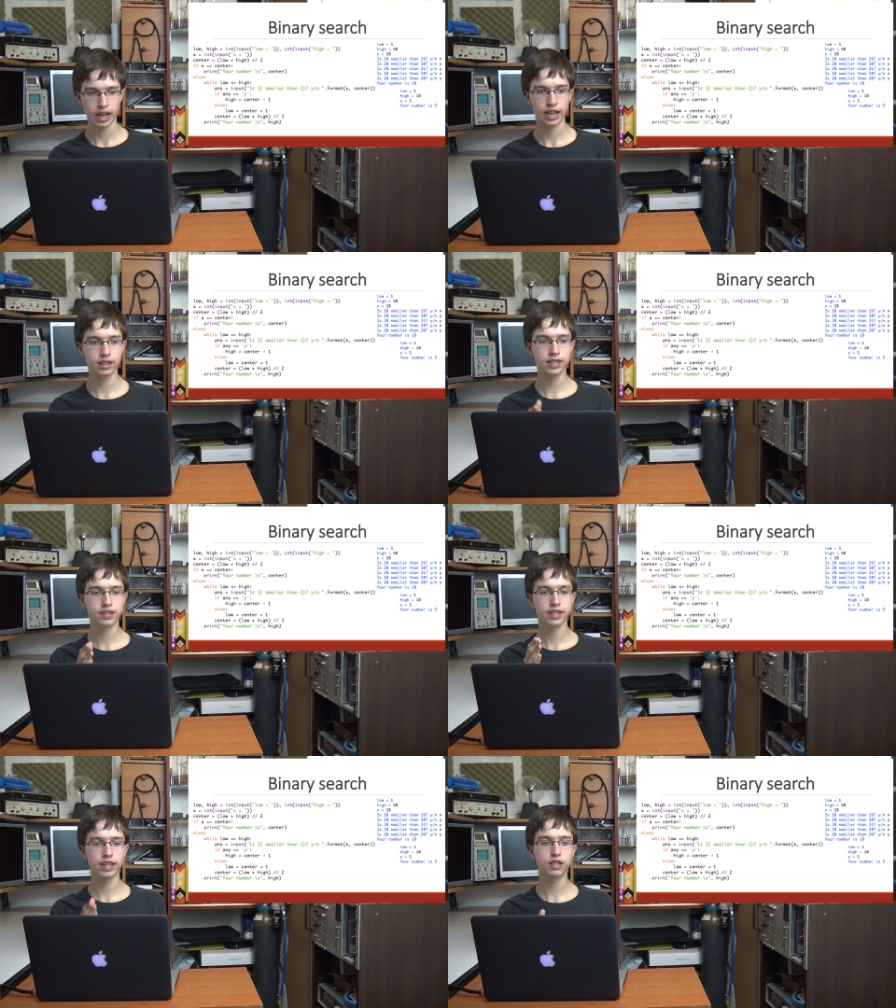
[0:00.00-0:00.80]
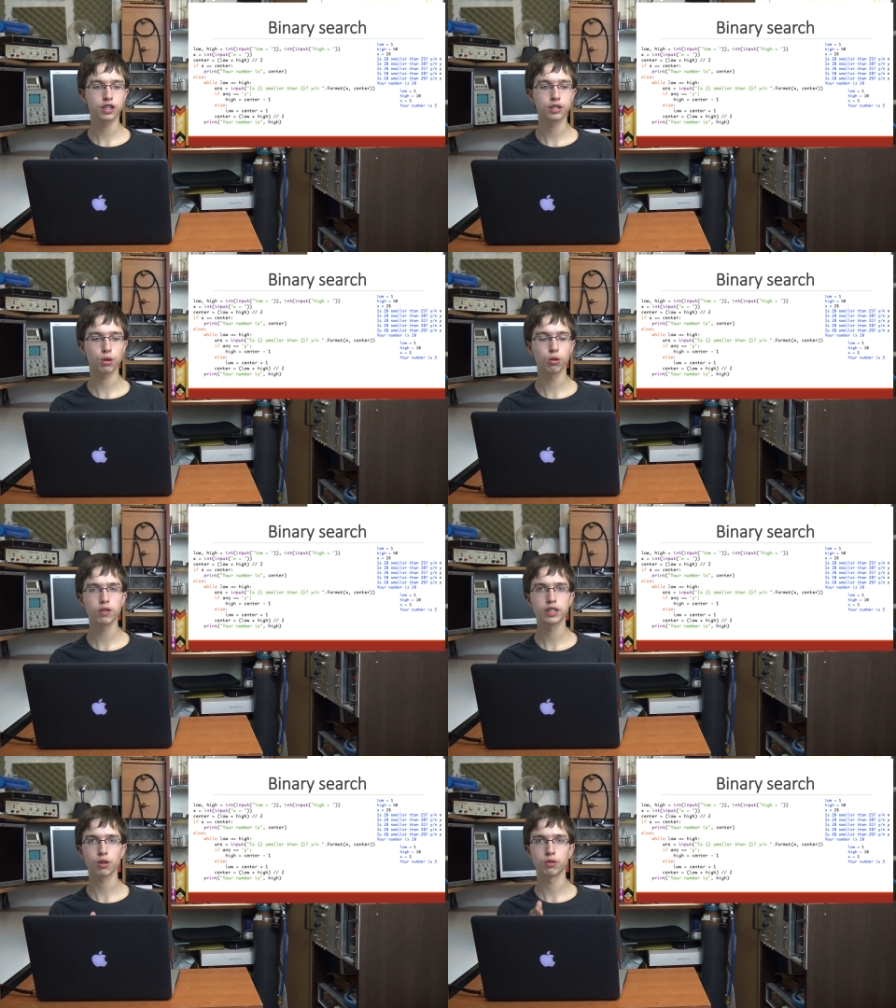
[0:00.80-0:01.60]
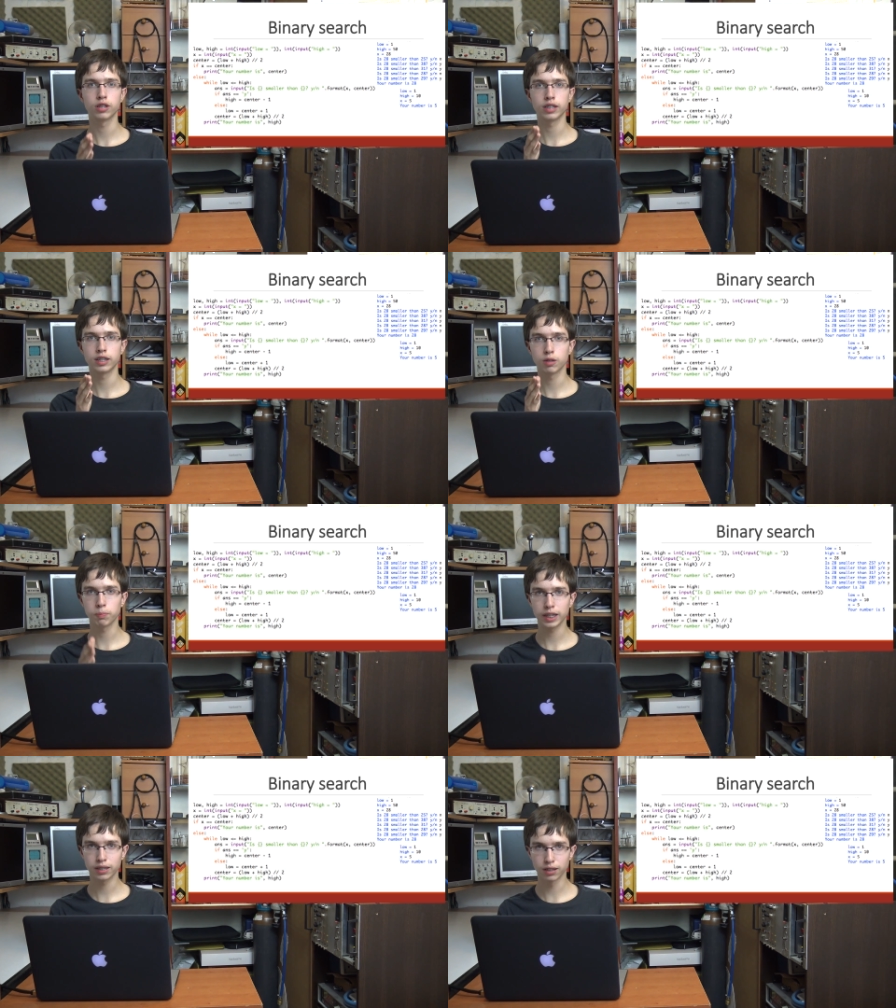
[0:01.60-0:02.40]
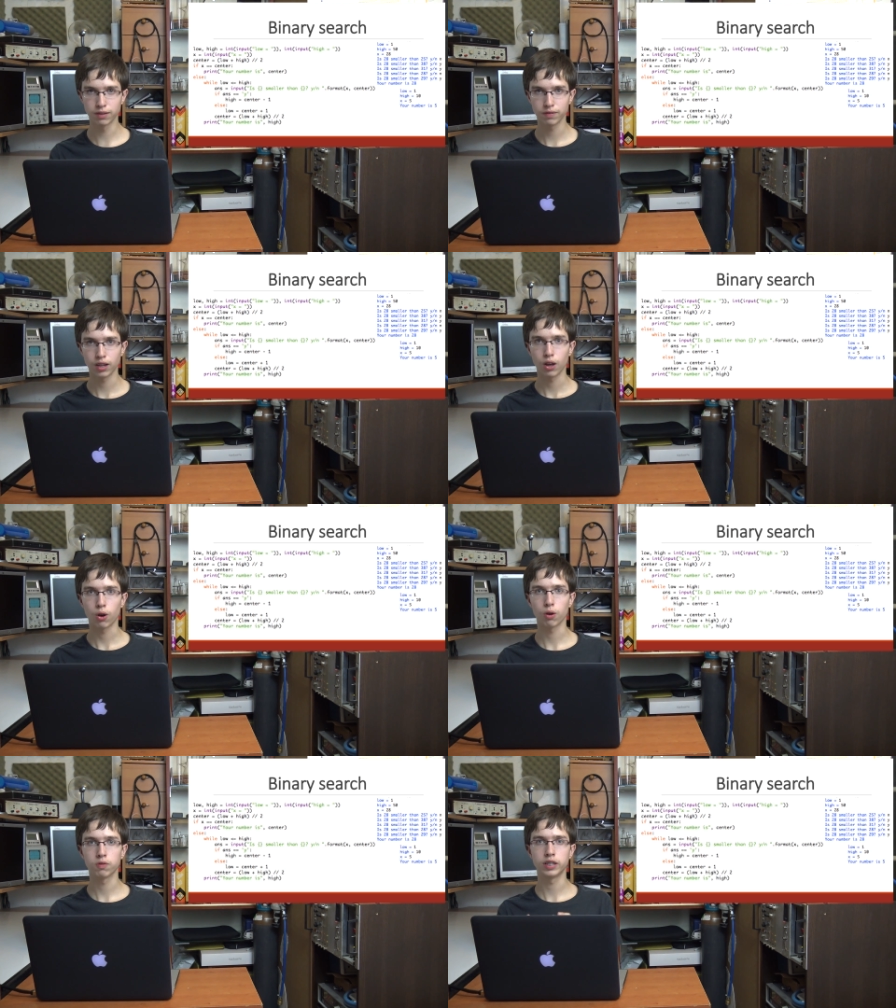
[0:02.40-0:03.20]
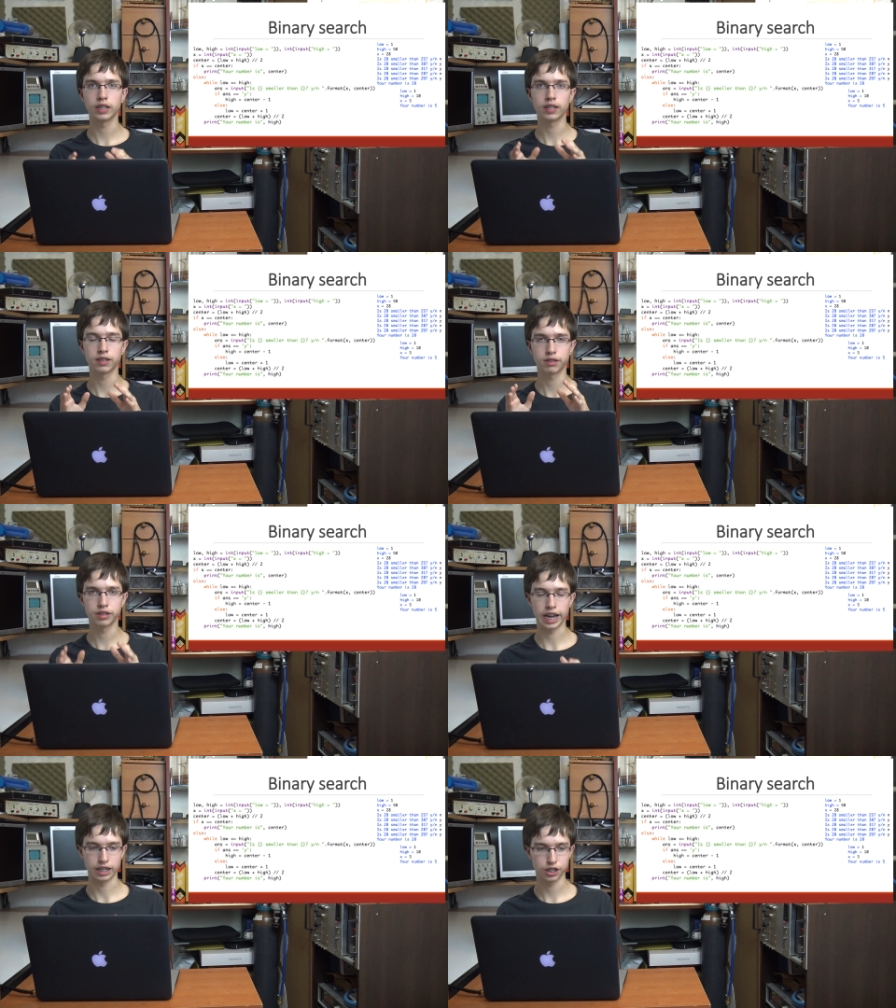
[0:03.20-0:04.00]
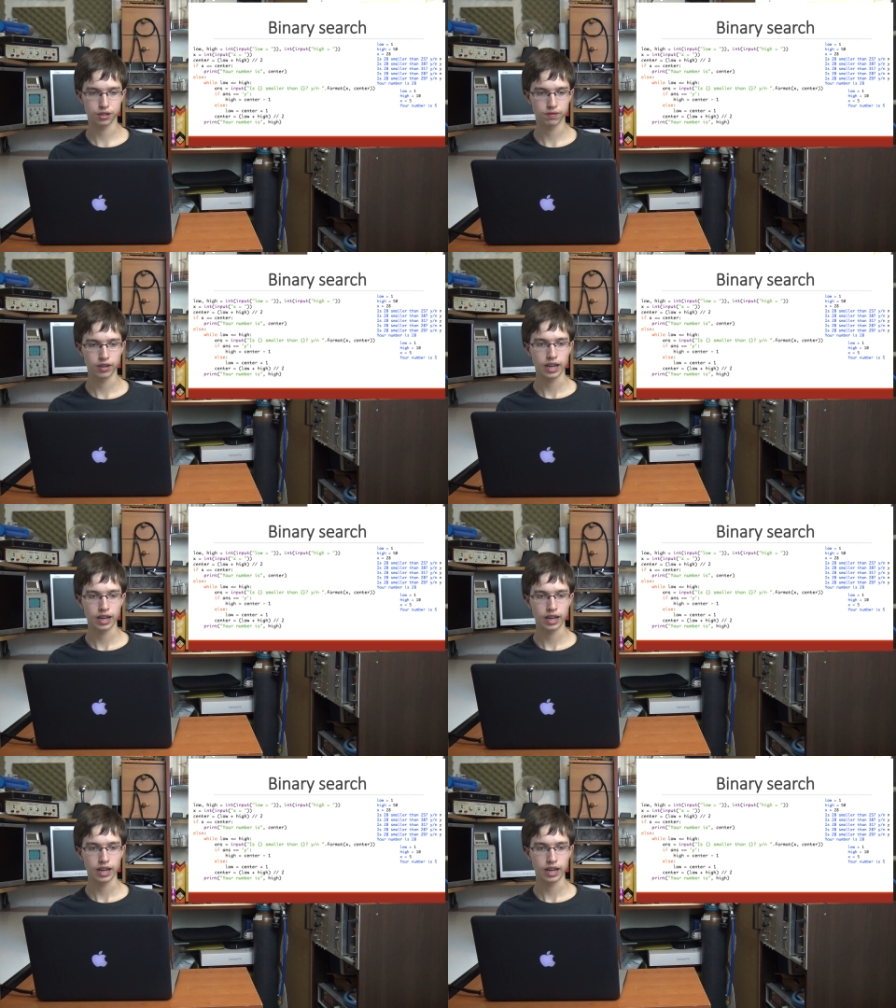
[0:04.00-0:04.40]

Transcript: and this center is always on the, in the middle of the range